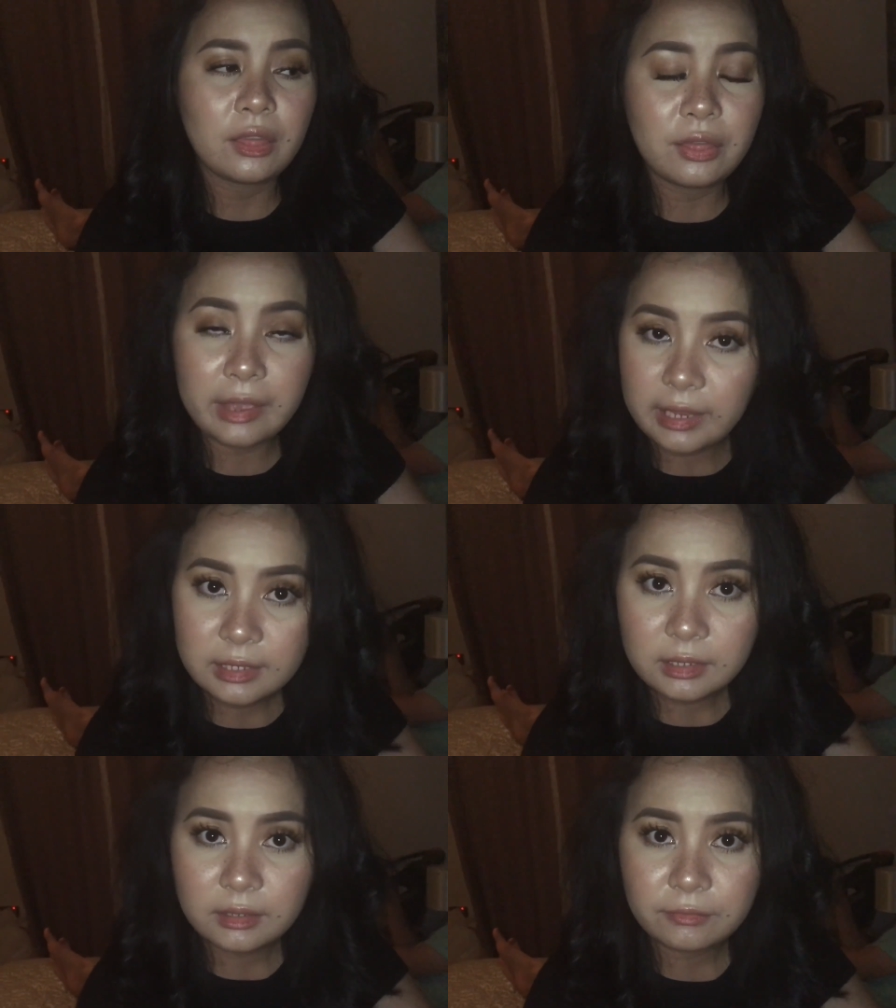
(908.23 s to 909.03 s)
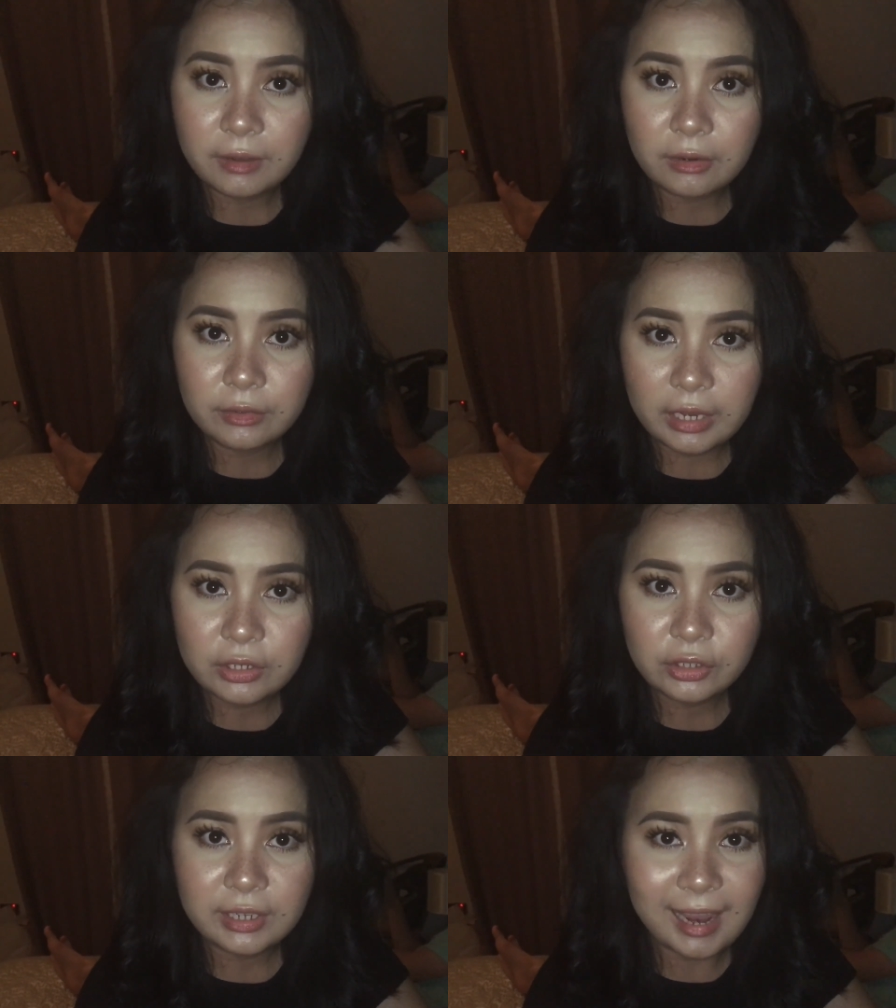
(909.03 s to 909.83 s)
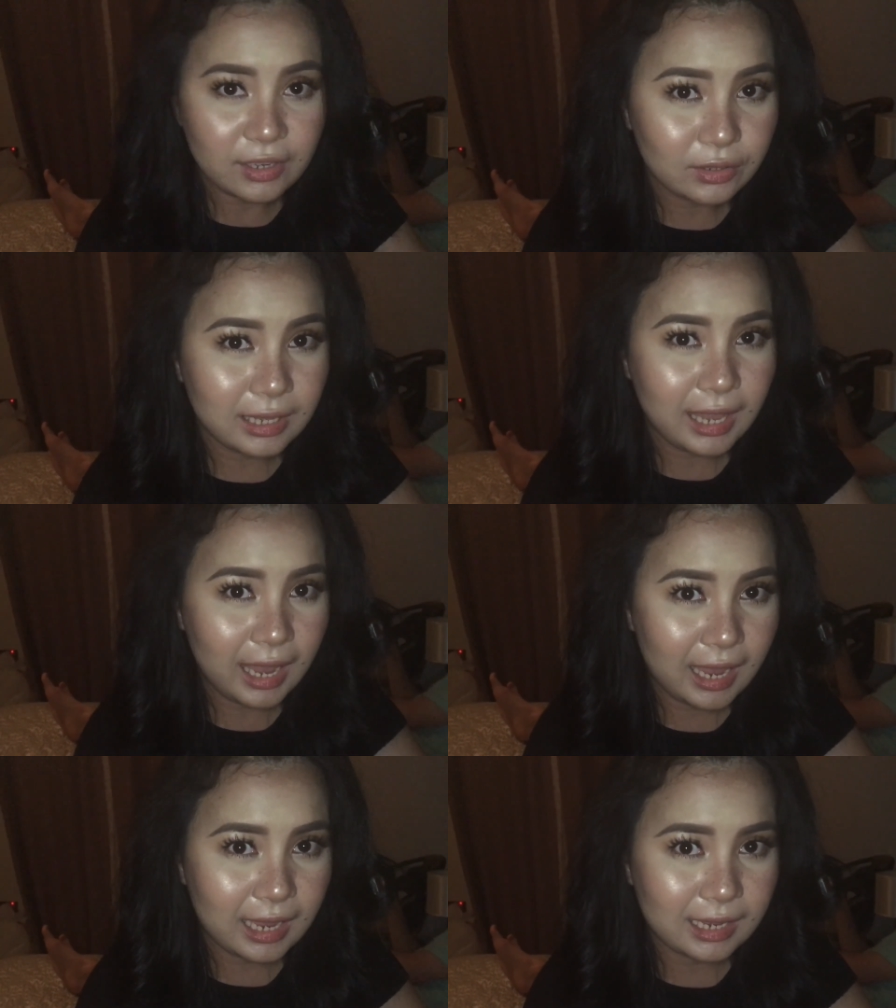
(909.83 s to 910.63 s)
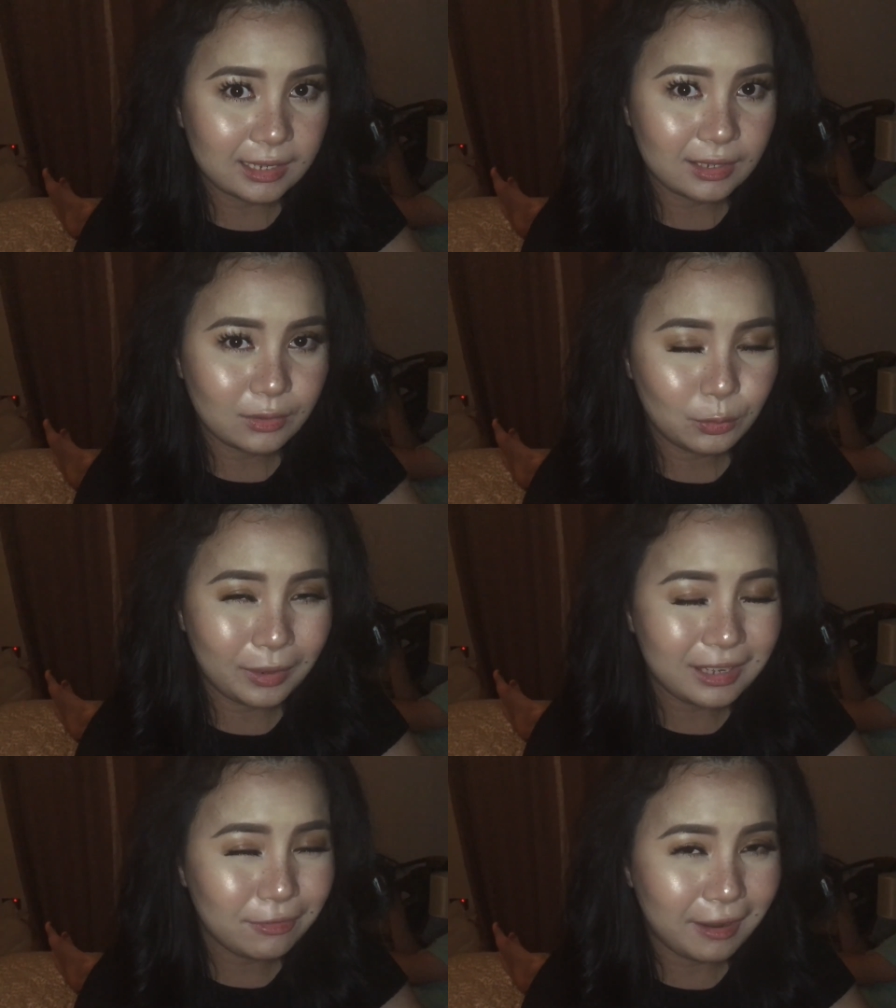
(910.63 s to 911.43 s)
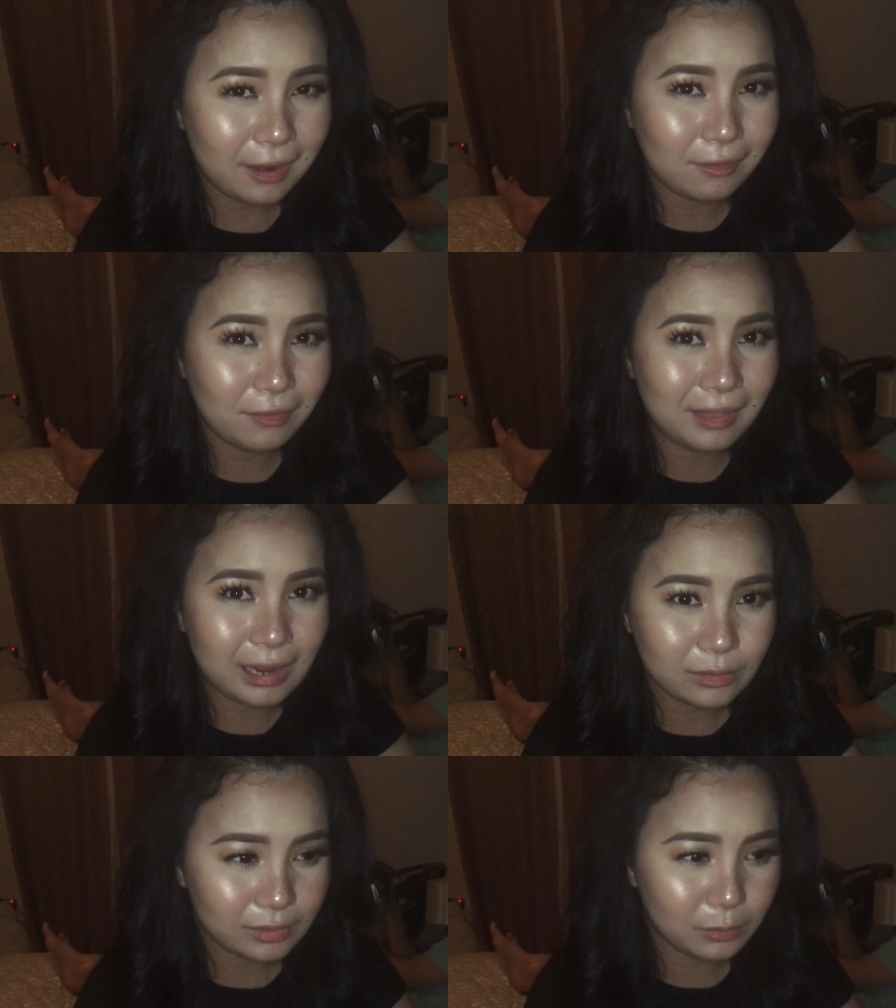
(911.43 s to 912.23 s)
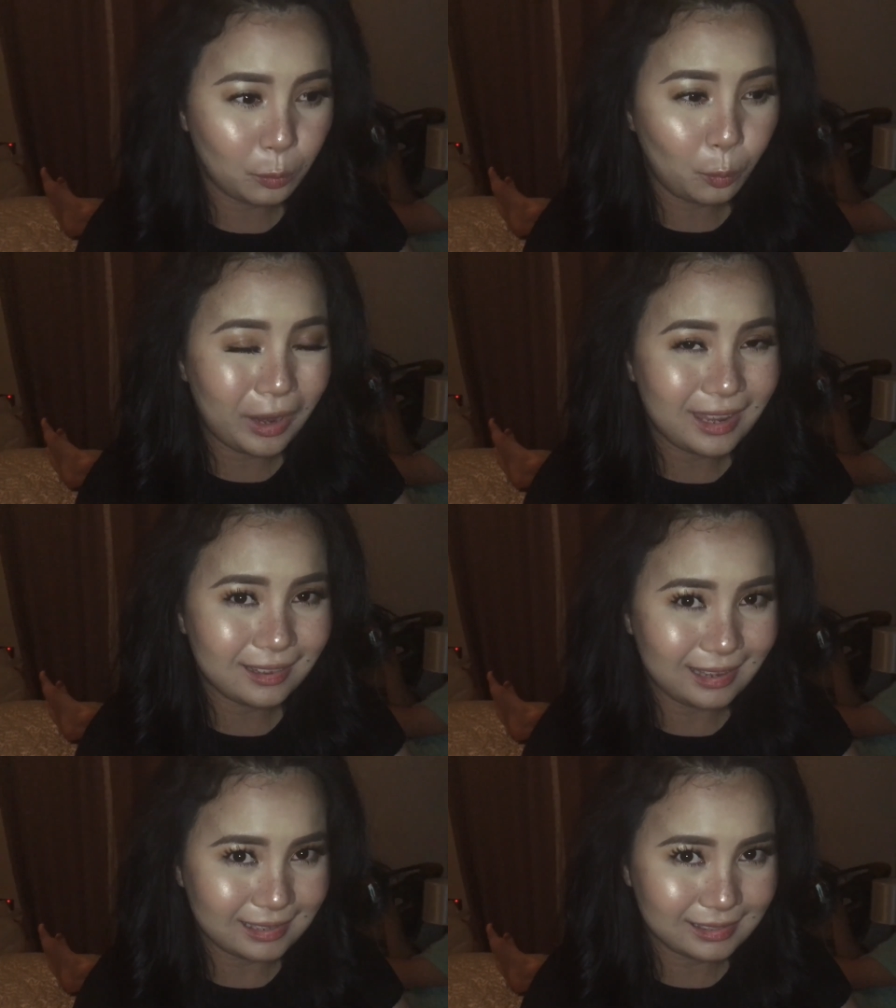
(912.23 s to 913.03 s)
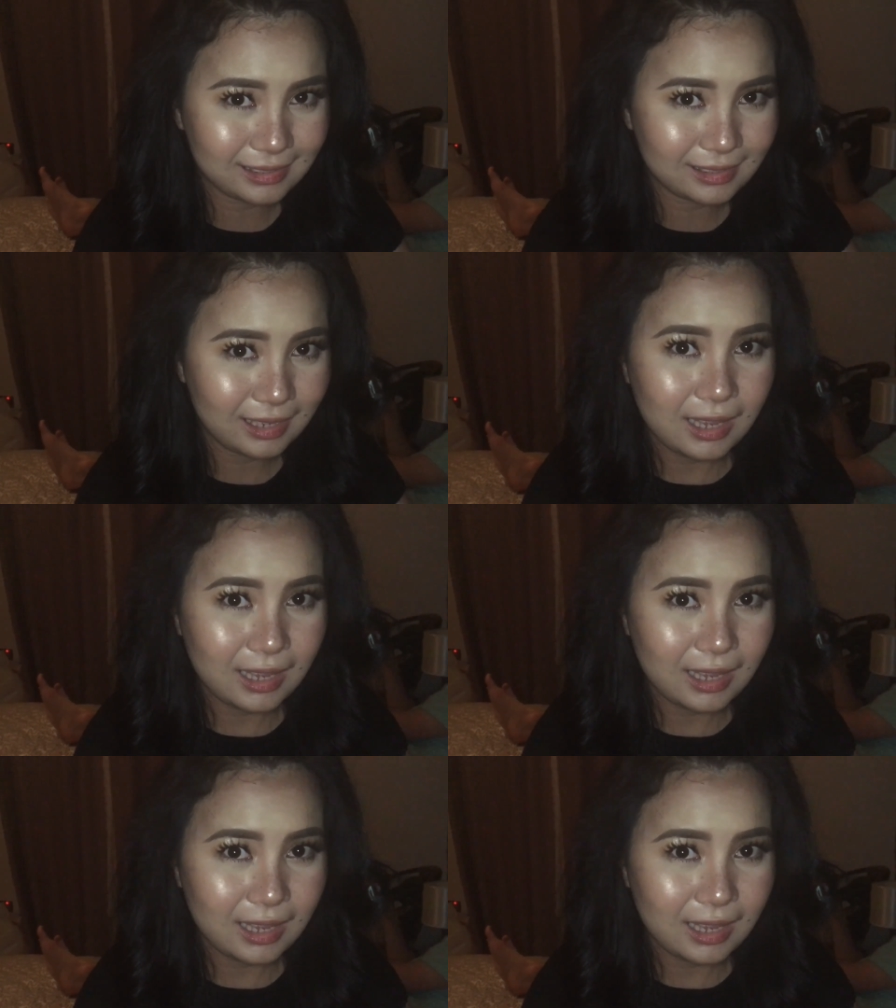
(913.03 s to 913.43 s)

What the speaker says: this foundation actually had 25,000 wait list,